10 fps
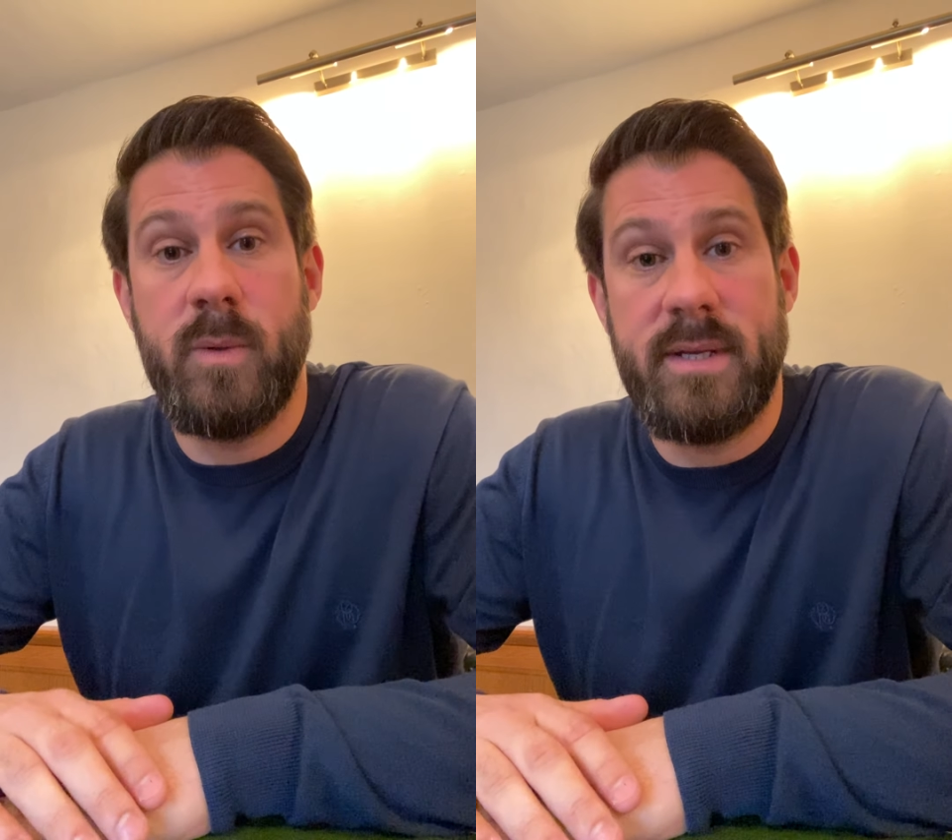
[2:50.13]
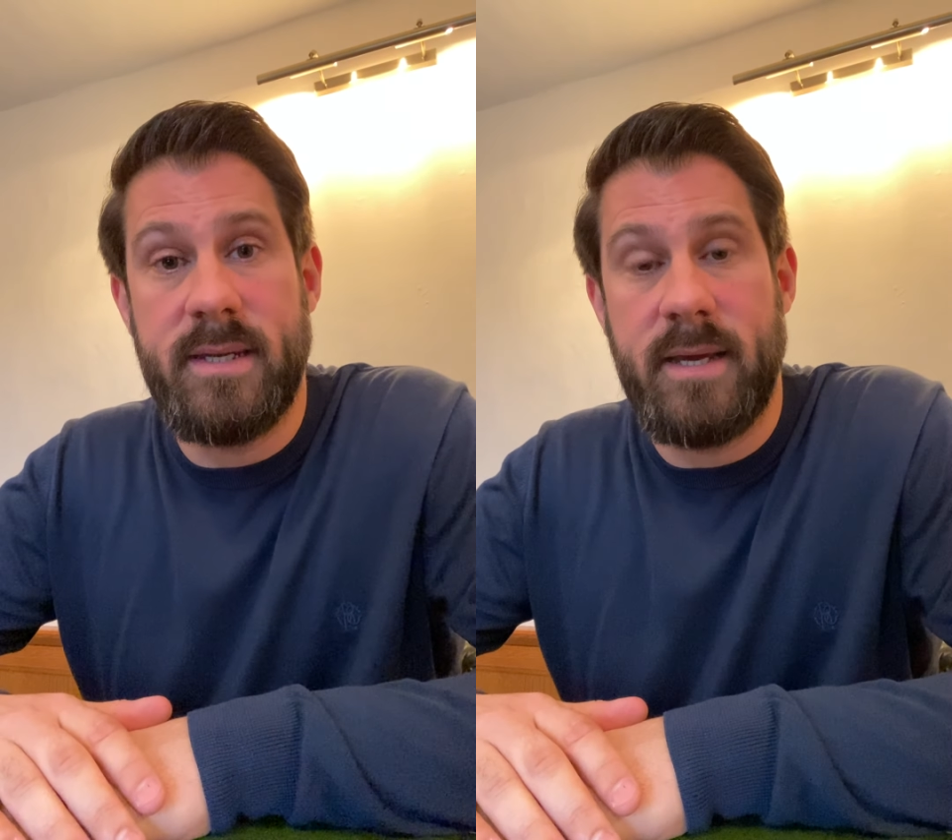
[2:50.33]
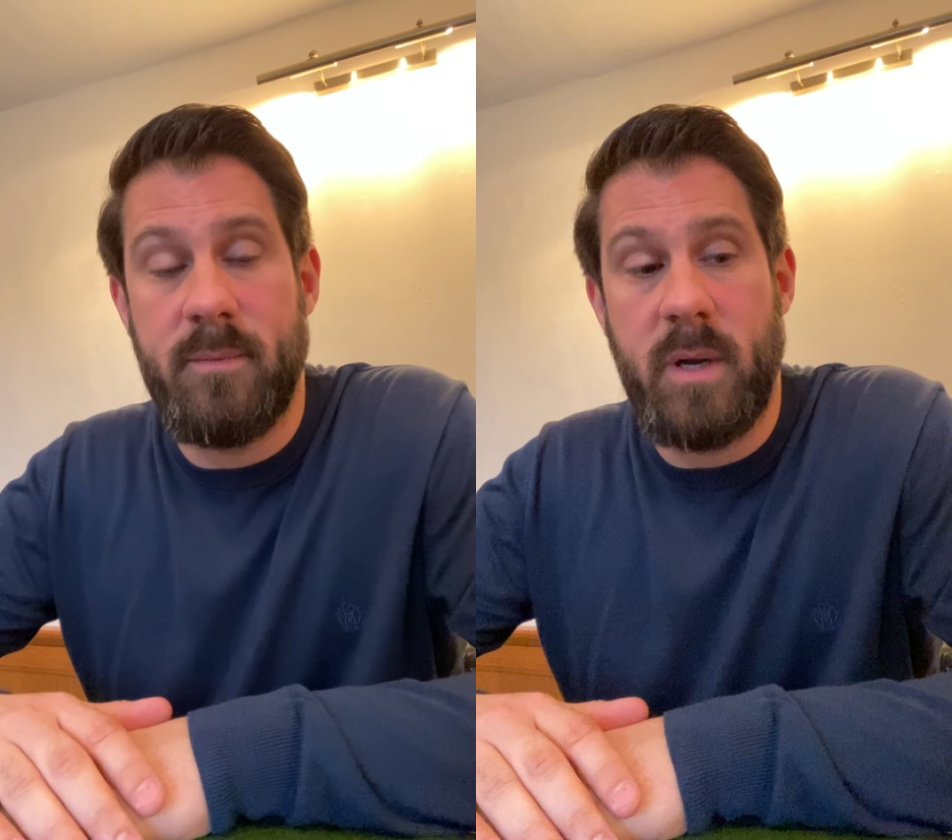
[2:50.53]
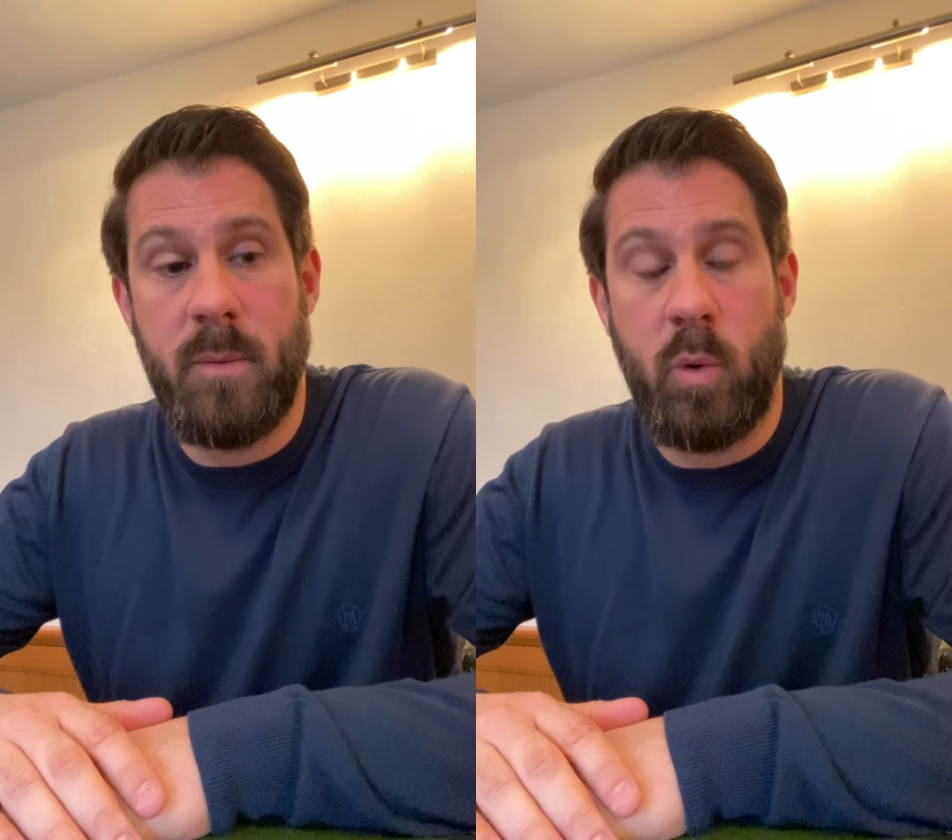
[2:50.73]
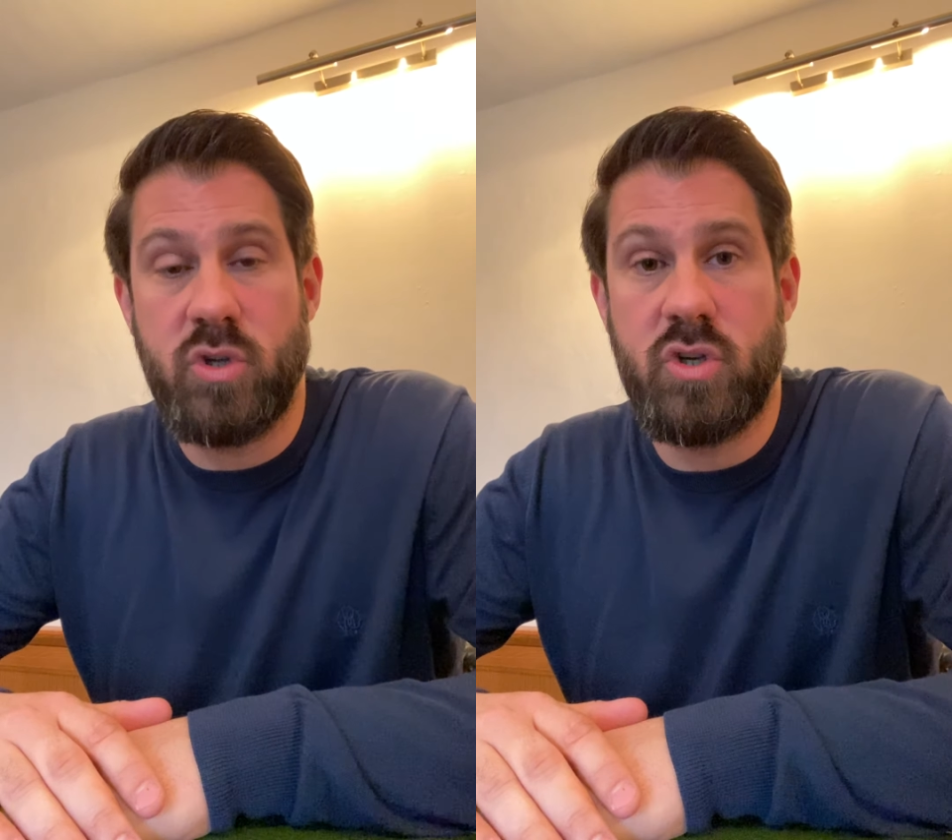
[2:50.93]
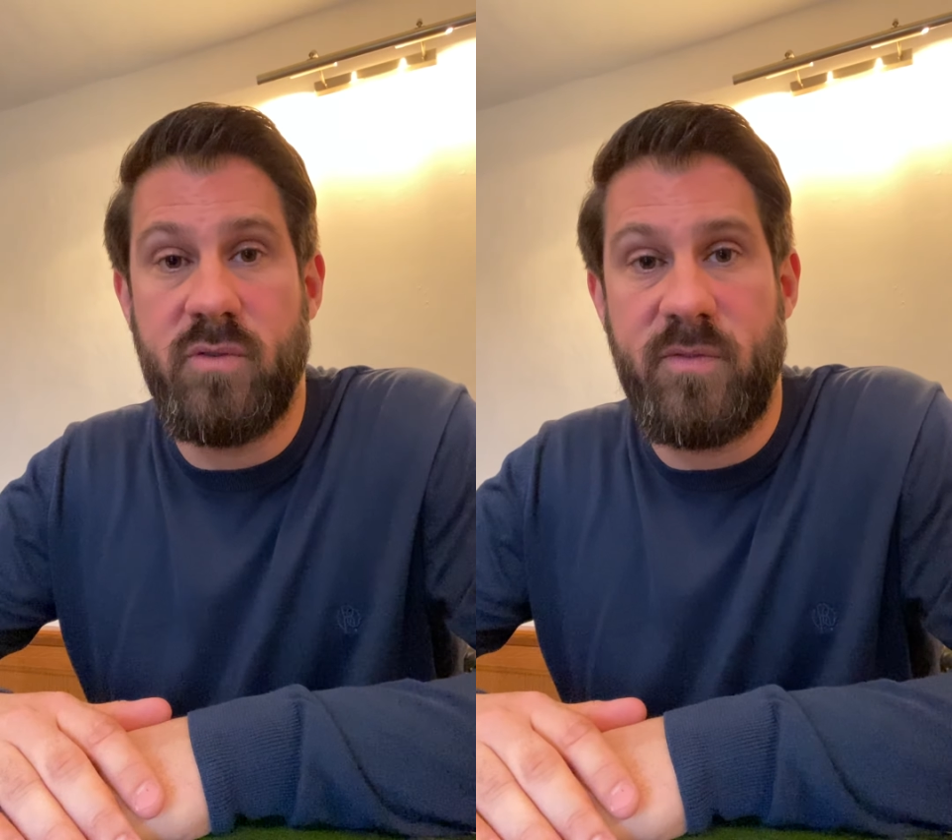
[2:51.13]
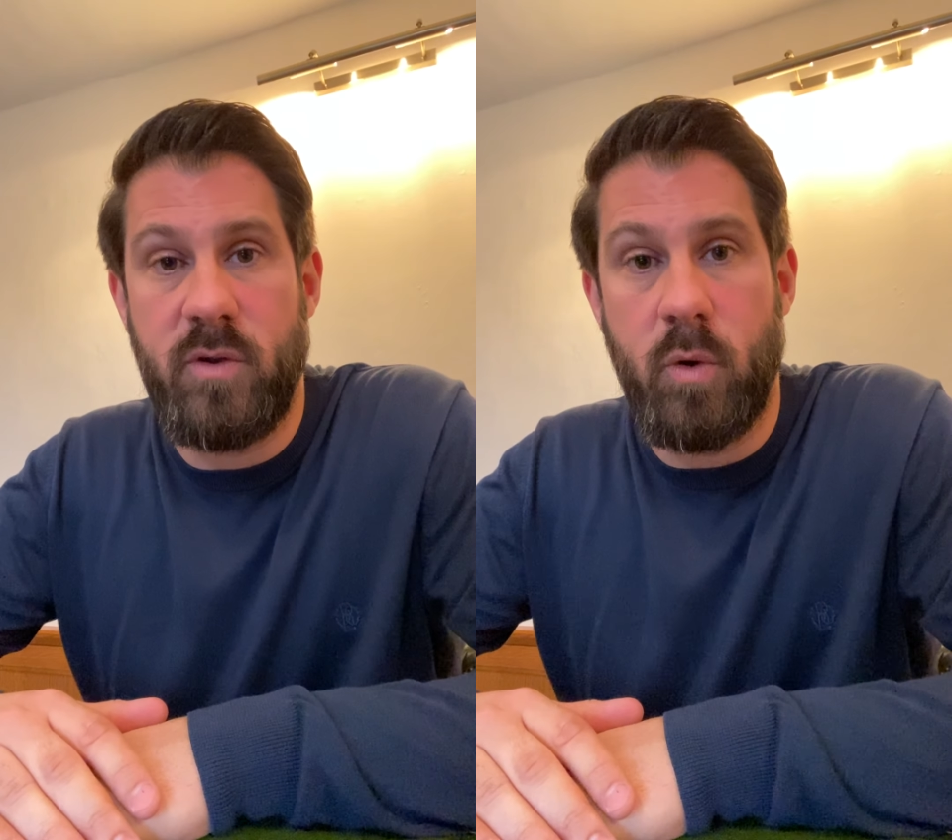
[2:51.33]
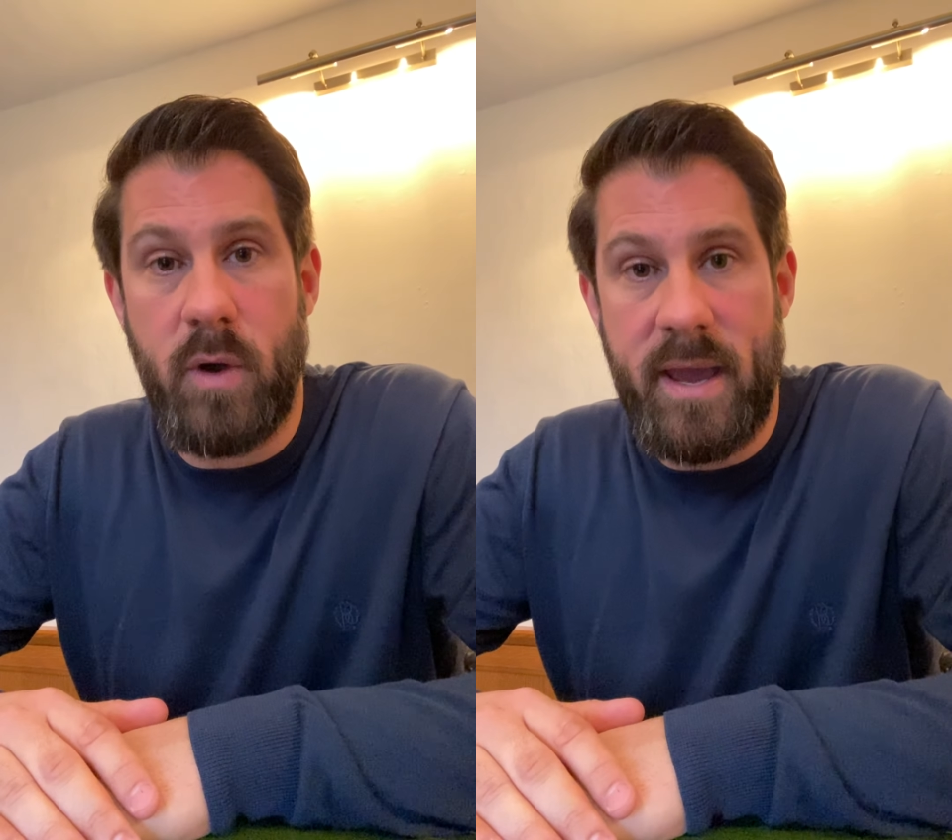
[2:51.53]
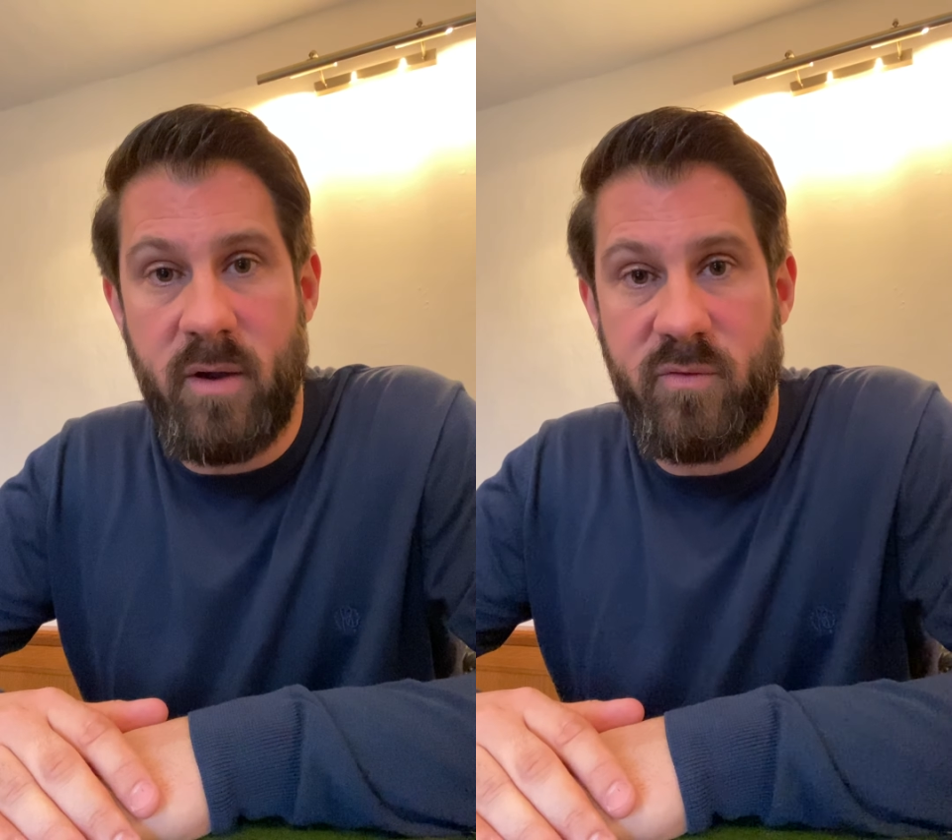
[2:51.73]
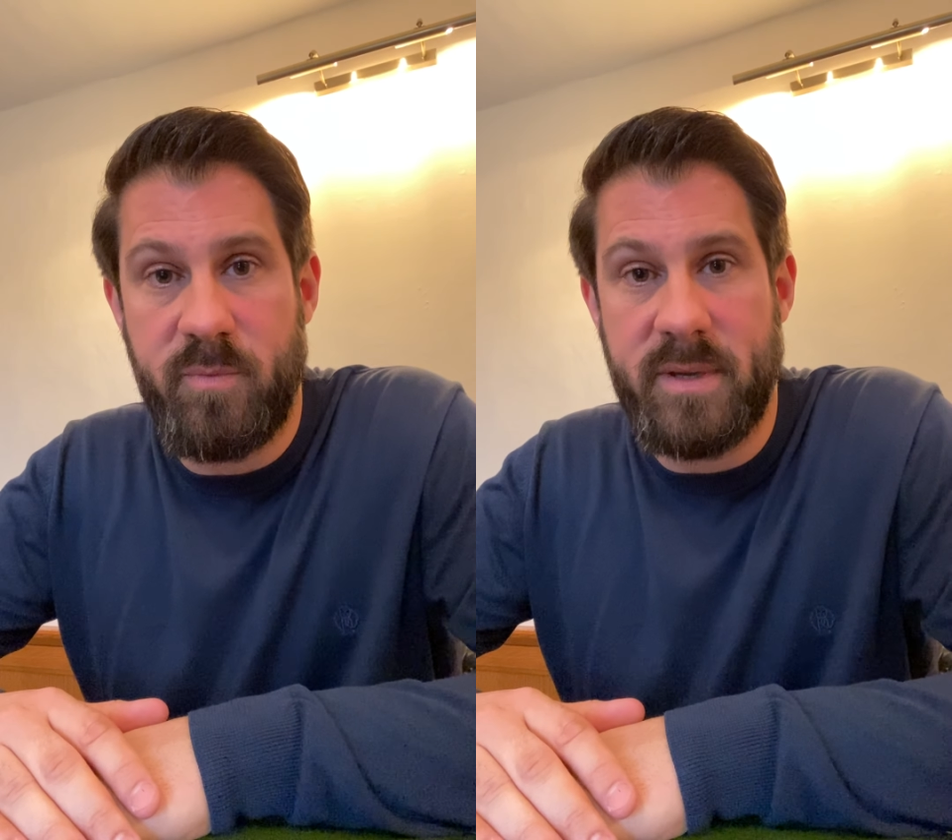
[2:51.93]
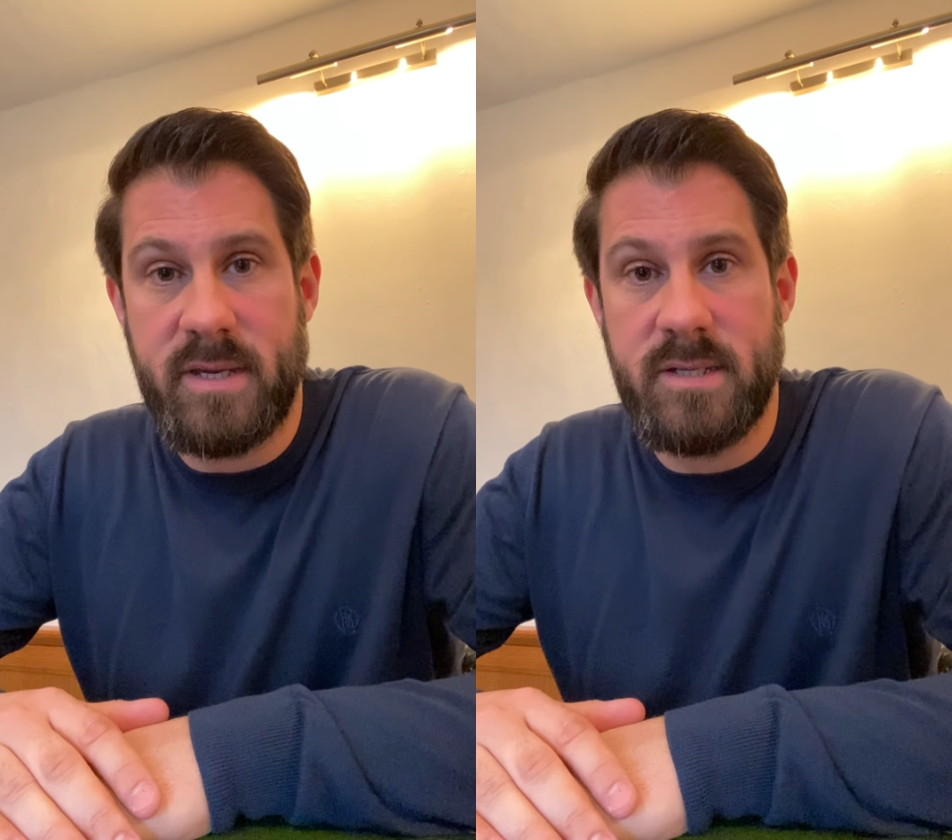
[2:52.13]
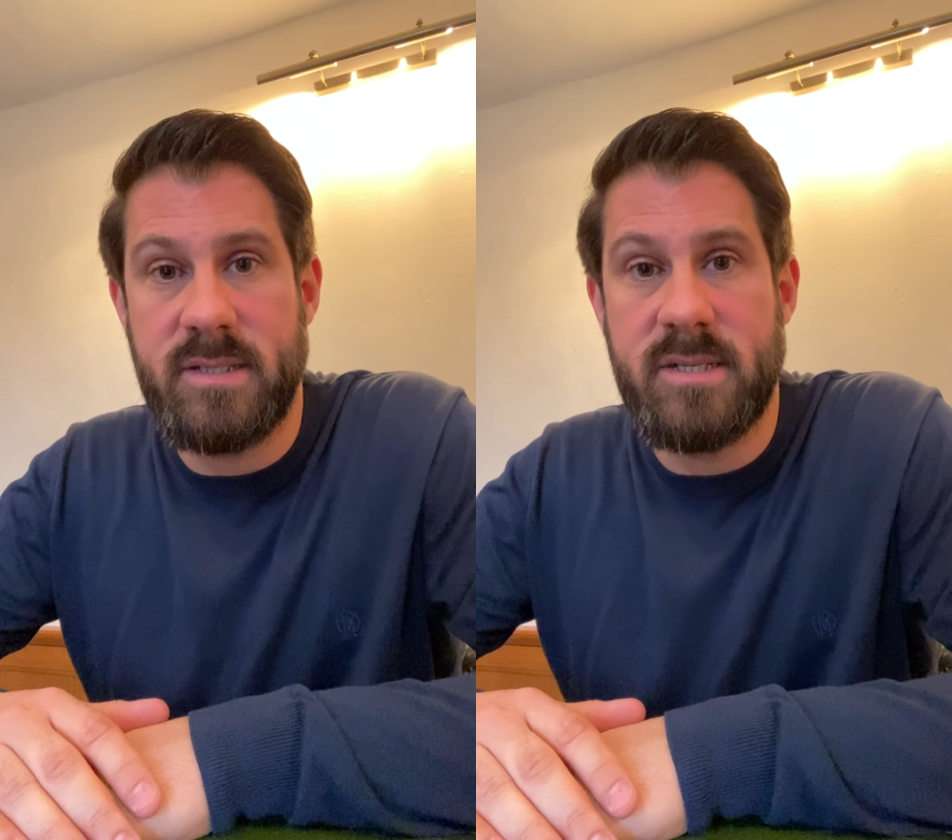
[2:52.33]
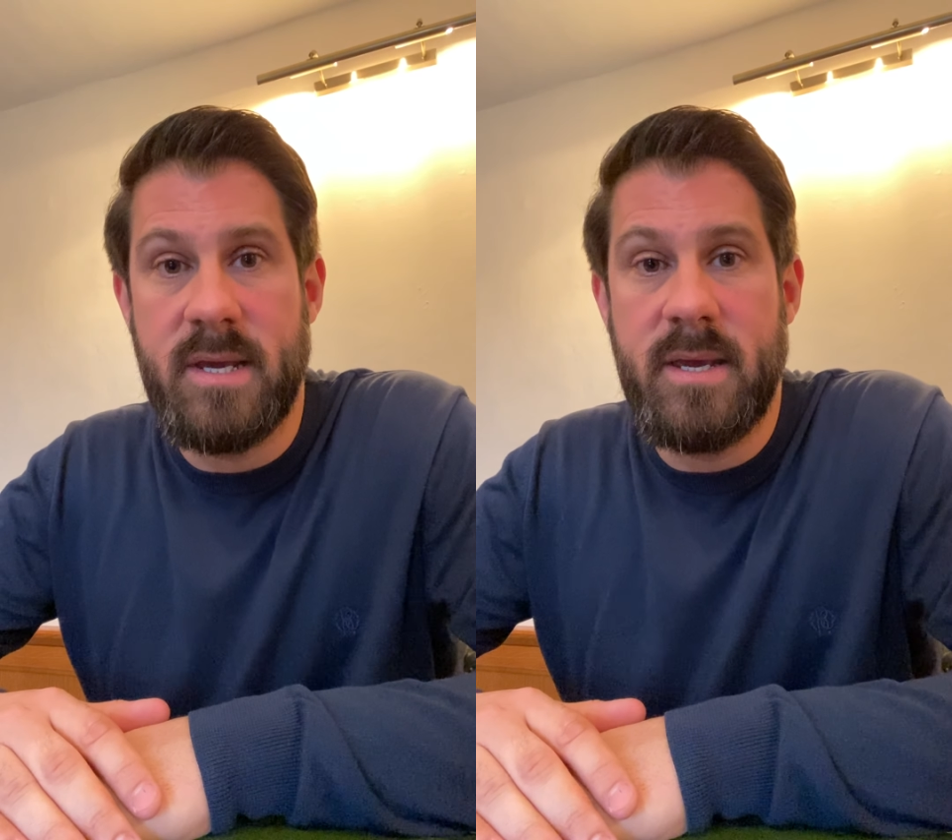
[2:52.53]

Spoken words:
and what's good for your health. Because